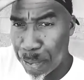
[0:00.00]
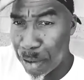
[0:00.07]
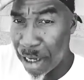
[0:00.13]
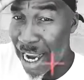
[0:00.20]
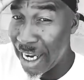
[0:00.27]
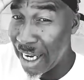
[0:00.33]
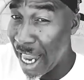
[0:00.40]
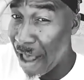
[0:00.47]

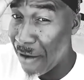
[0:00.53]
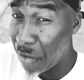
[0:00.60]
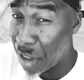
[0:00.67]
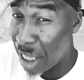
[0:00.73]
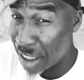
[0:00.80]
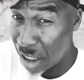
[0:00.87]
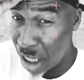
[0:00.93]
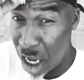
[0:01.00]
play level
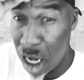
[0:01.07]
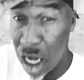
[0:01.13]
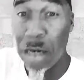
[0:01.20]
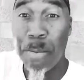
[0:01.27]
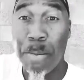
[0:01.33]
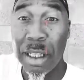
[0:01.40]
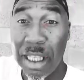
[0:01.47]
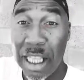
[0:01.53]
that's
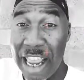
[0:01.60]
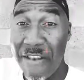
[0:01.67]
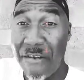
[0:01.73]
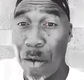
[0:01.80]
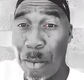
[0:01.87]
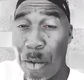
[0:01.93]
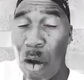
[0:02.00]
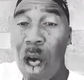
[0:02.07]

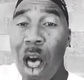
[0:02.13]
unbelievable.